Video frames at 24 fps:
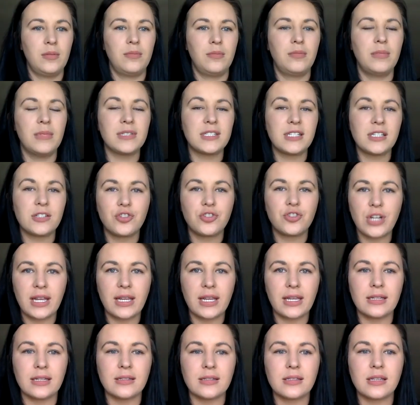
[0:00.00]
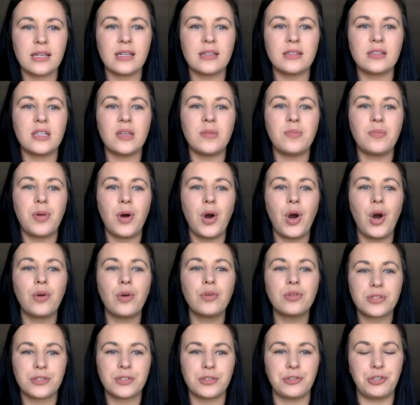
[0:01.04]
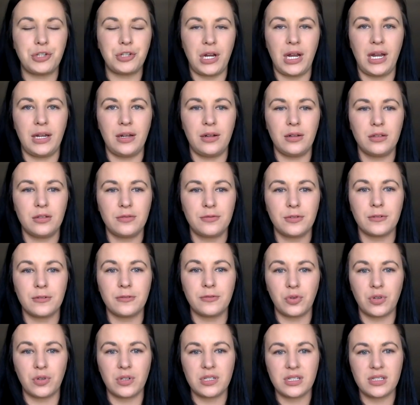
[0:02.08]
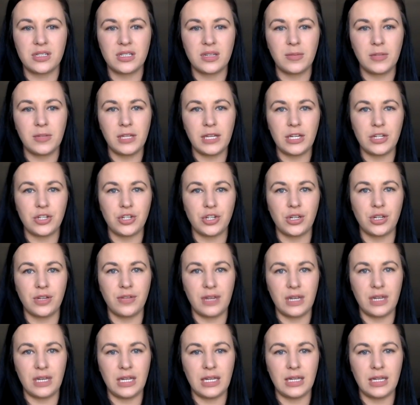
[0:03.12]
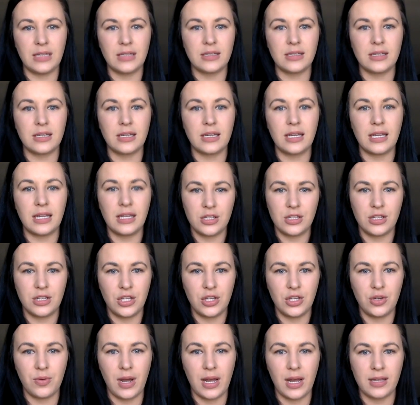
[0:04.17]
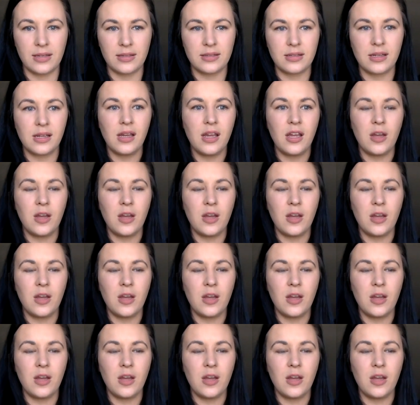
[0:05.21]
Mrs. Jenkins is the poster child for forced assimilation of Indians into the US,